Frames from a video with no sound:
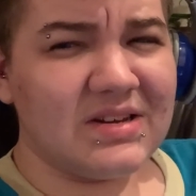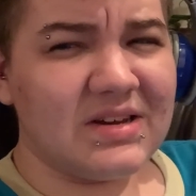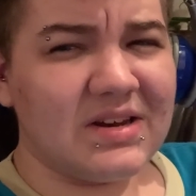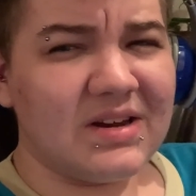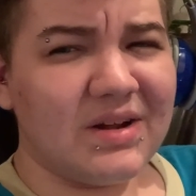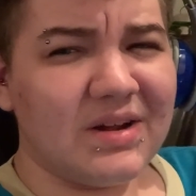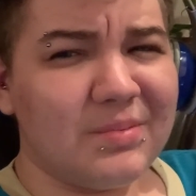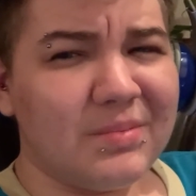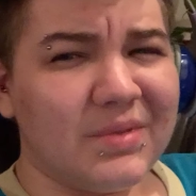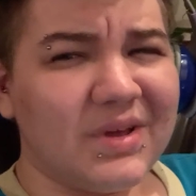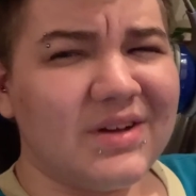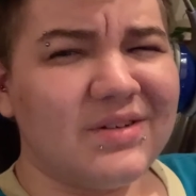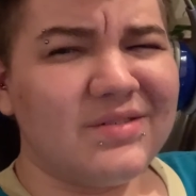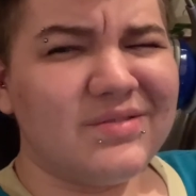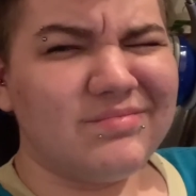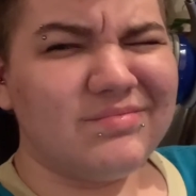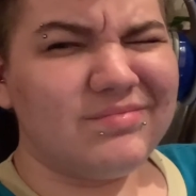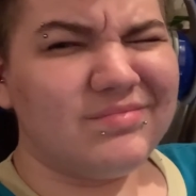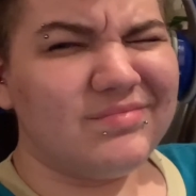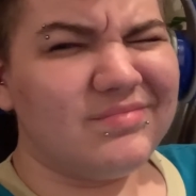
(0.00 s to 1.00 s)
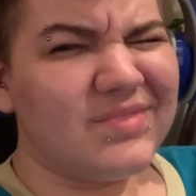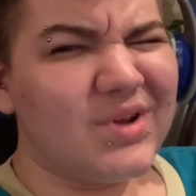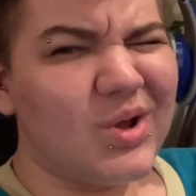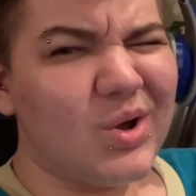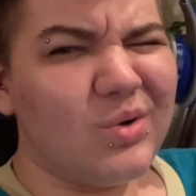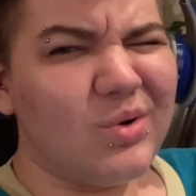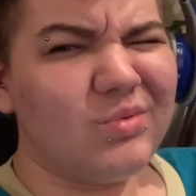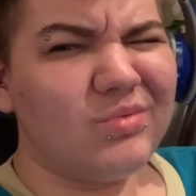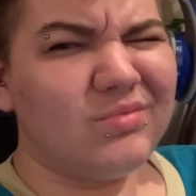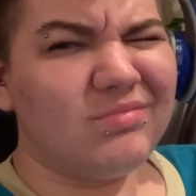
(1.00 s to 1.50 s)
And I'm like,
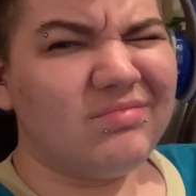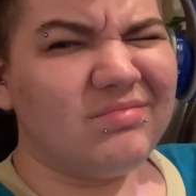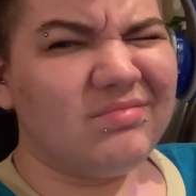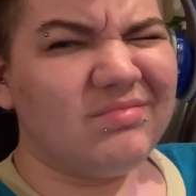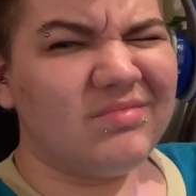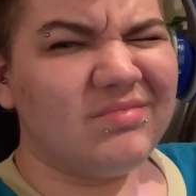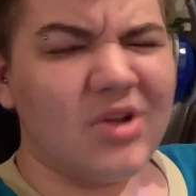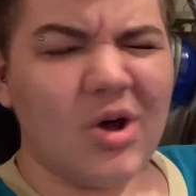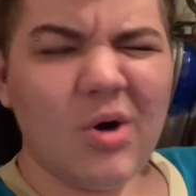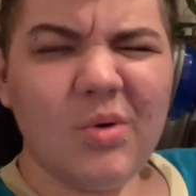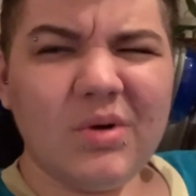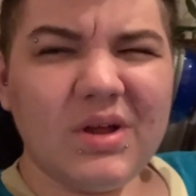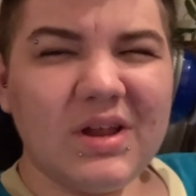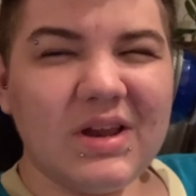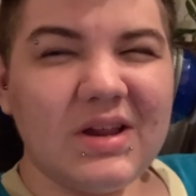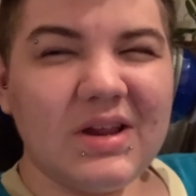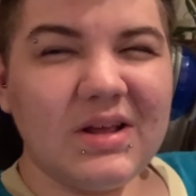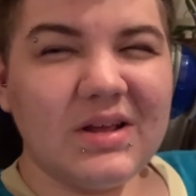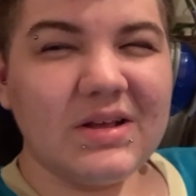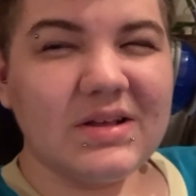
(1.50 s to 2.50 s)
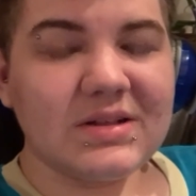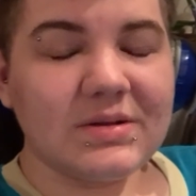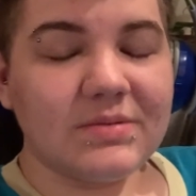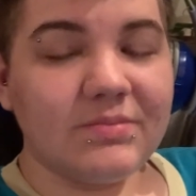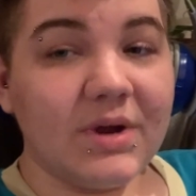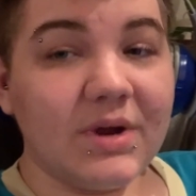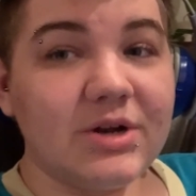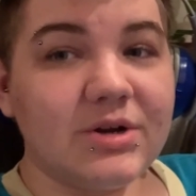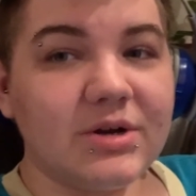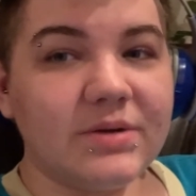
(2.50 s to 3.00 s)
no, it is. And
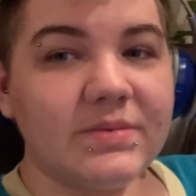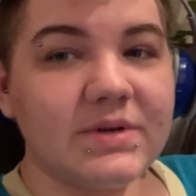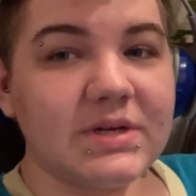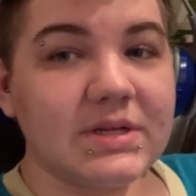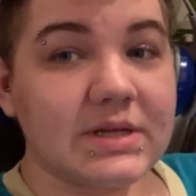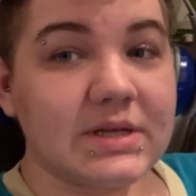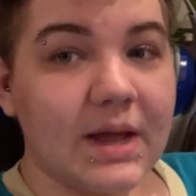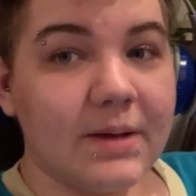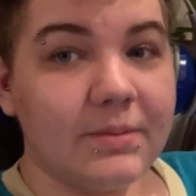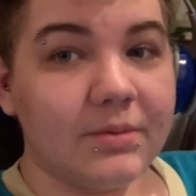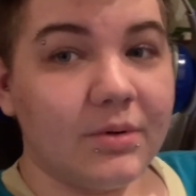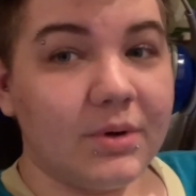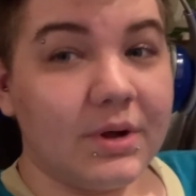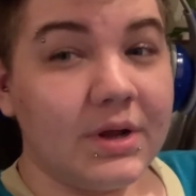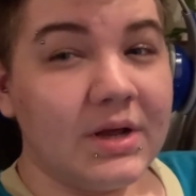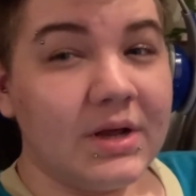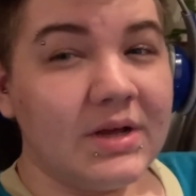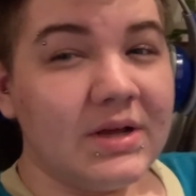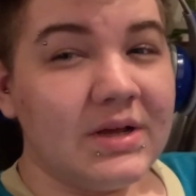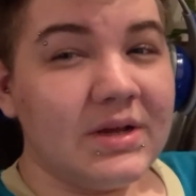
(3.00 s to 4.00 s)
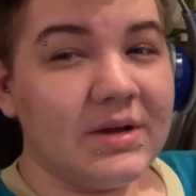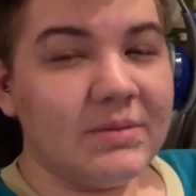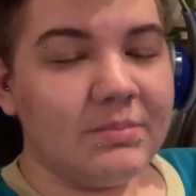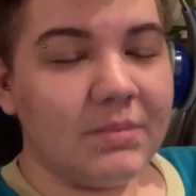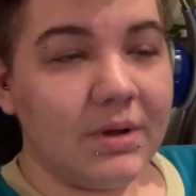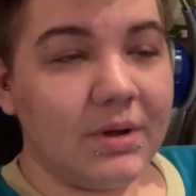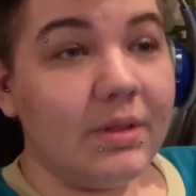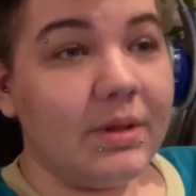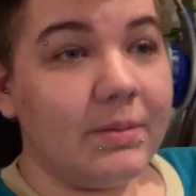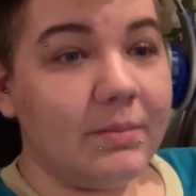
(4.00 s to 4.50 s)
my dream just kept going,
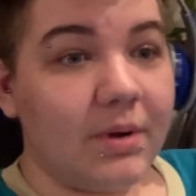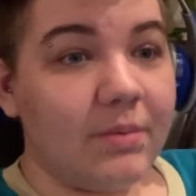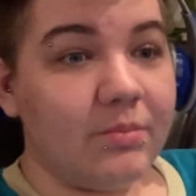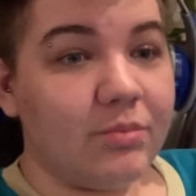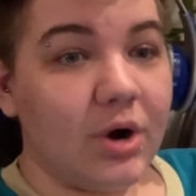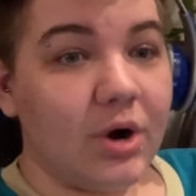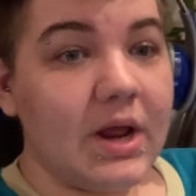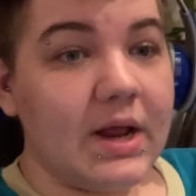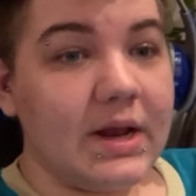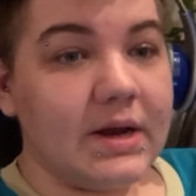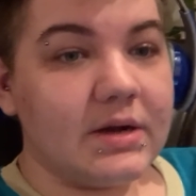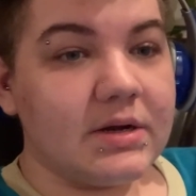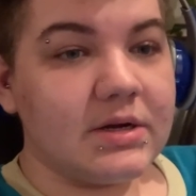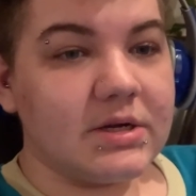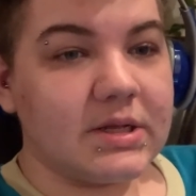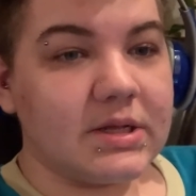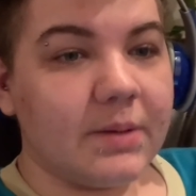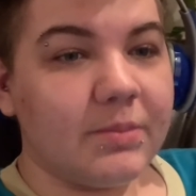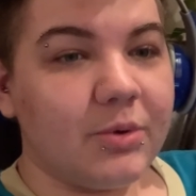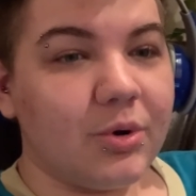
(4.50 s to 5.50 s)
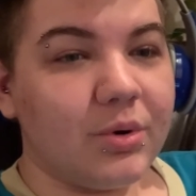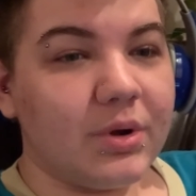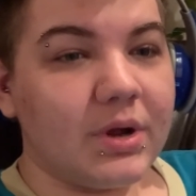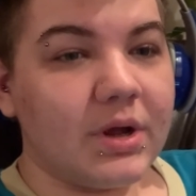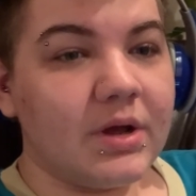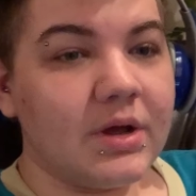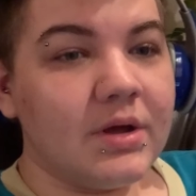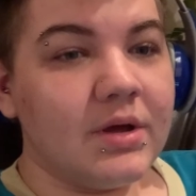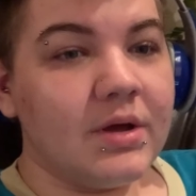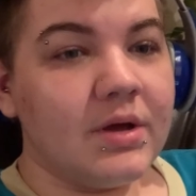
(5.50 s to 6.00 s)
my brain just kept going,
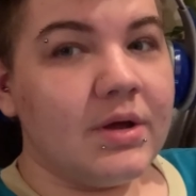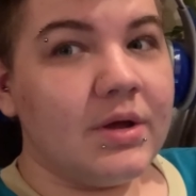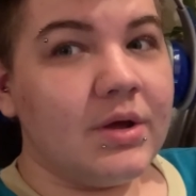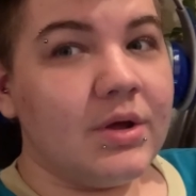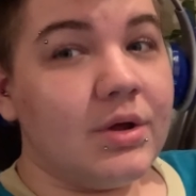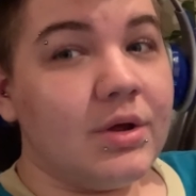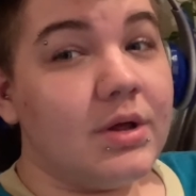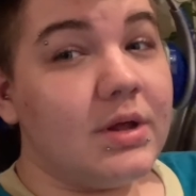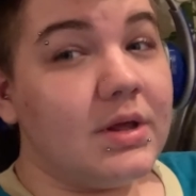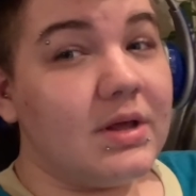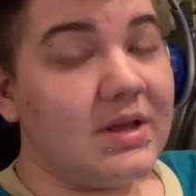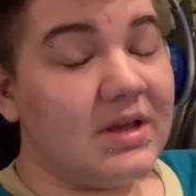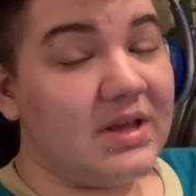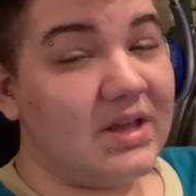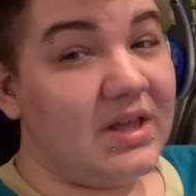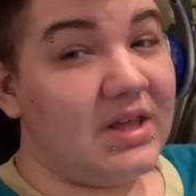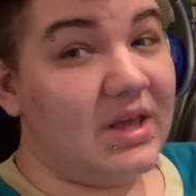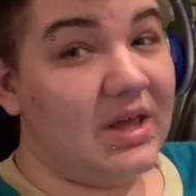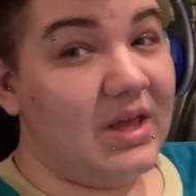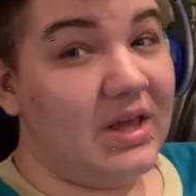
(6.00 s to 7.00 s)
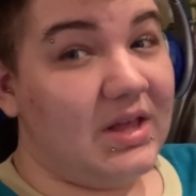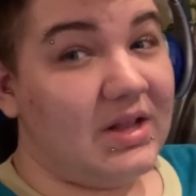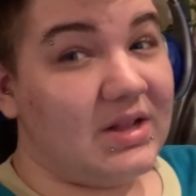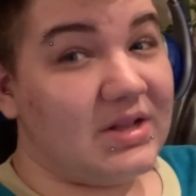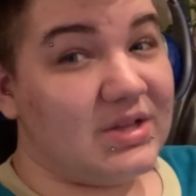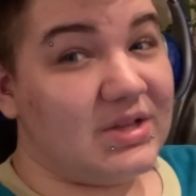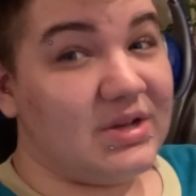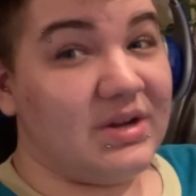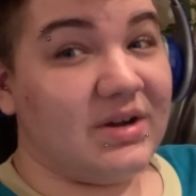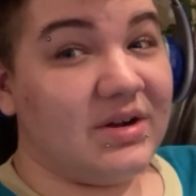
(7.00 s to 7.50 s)

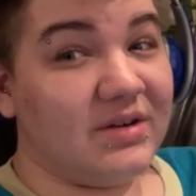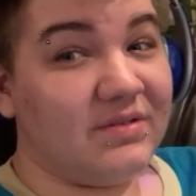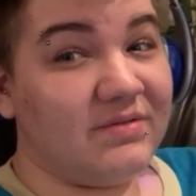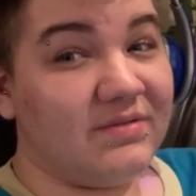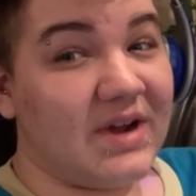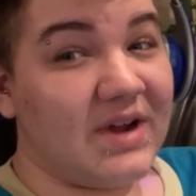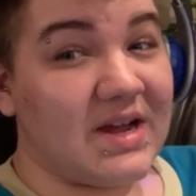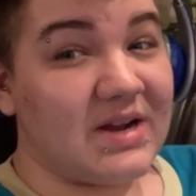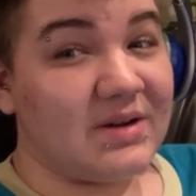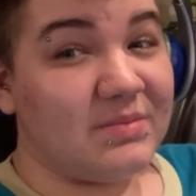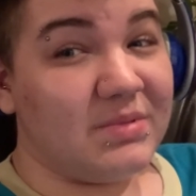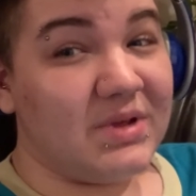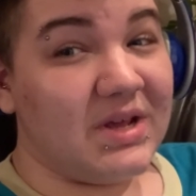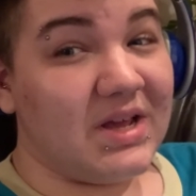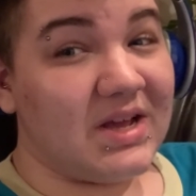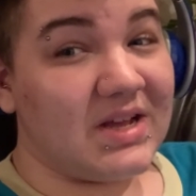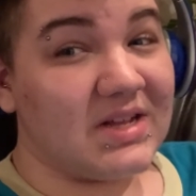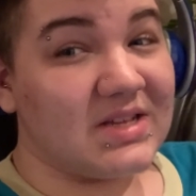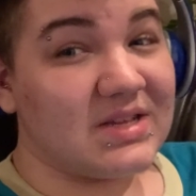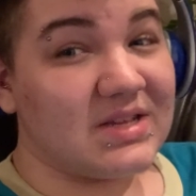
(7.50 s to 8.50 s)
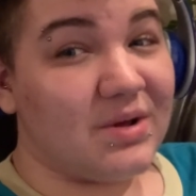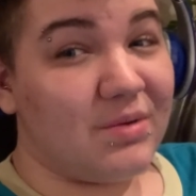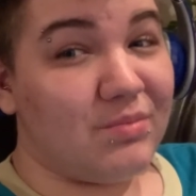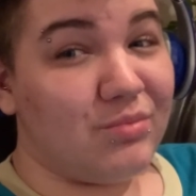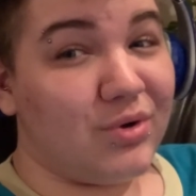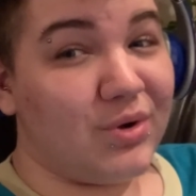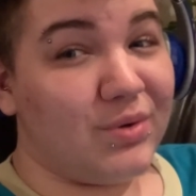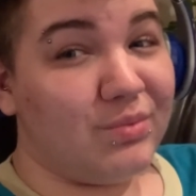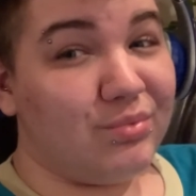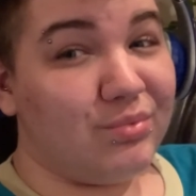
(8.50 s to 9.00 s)
it's correct because
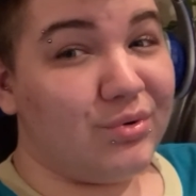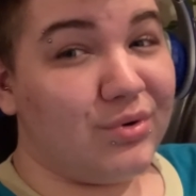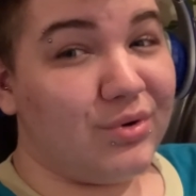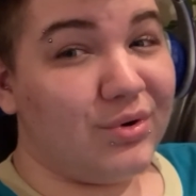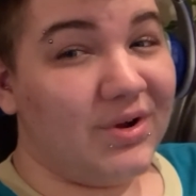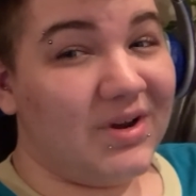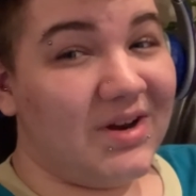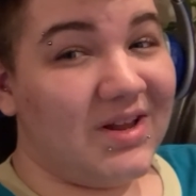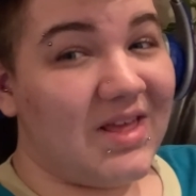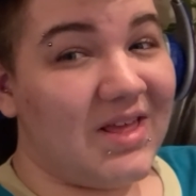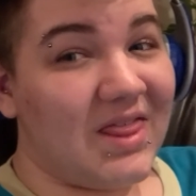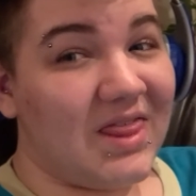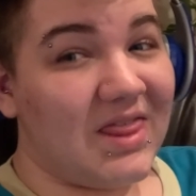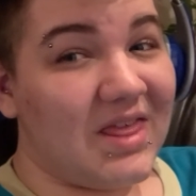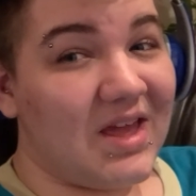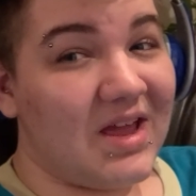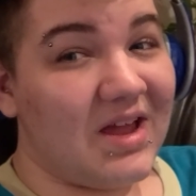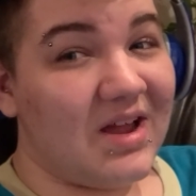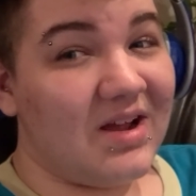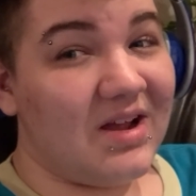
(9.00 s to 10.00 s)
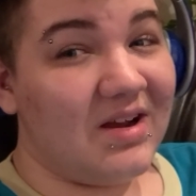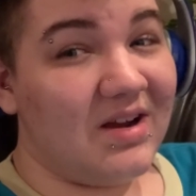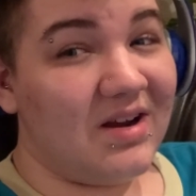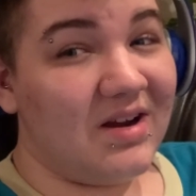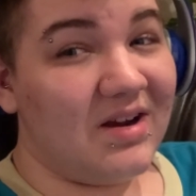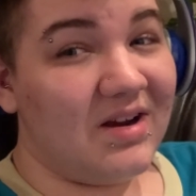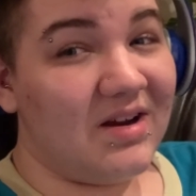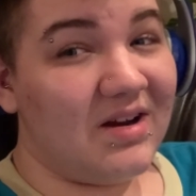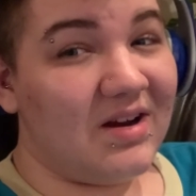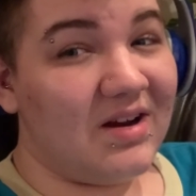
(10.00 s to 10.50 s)
someone put it
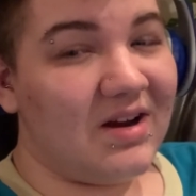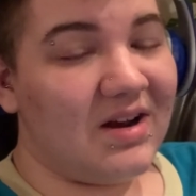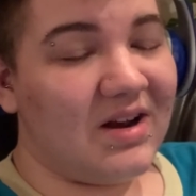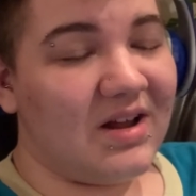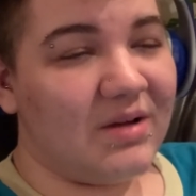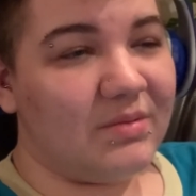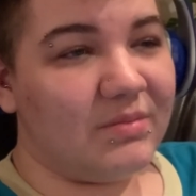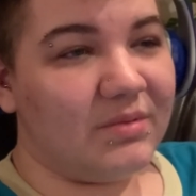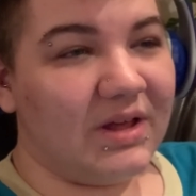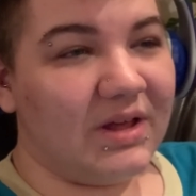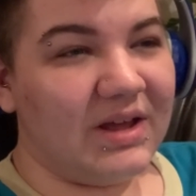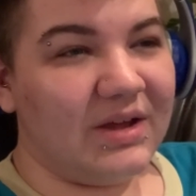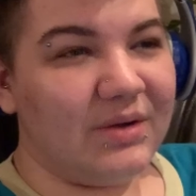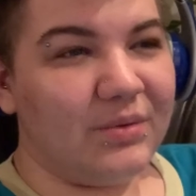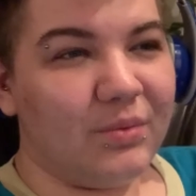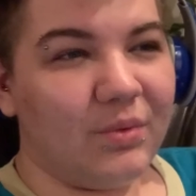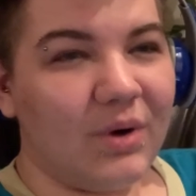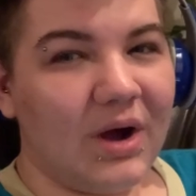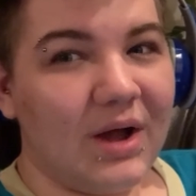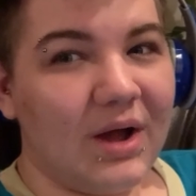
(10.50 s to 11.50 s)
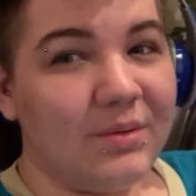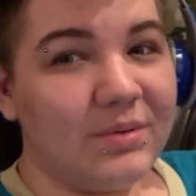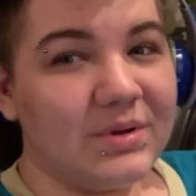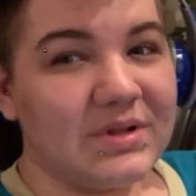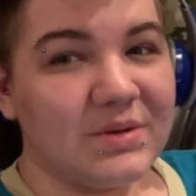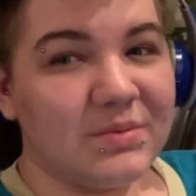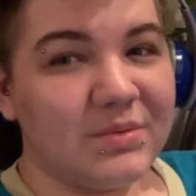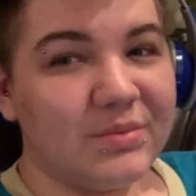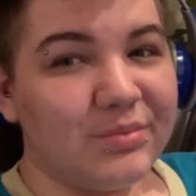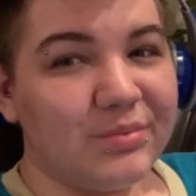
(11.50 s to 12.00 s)
there. And I'm like, why would
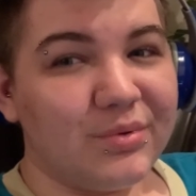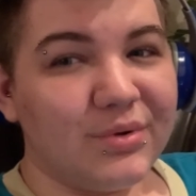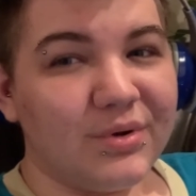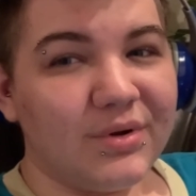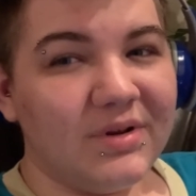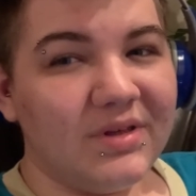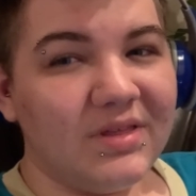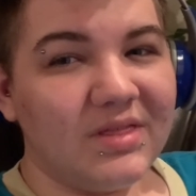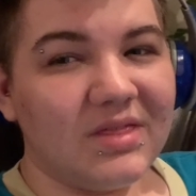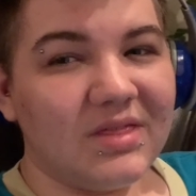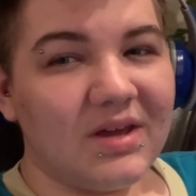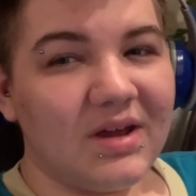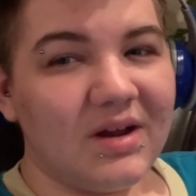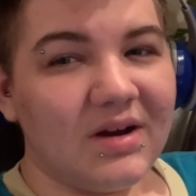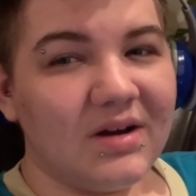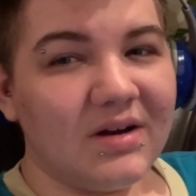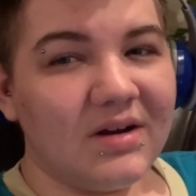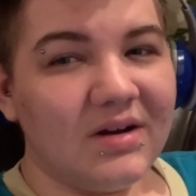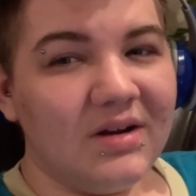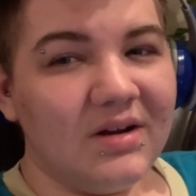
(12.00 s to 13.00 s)
someone put it there?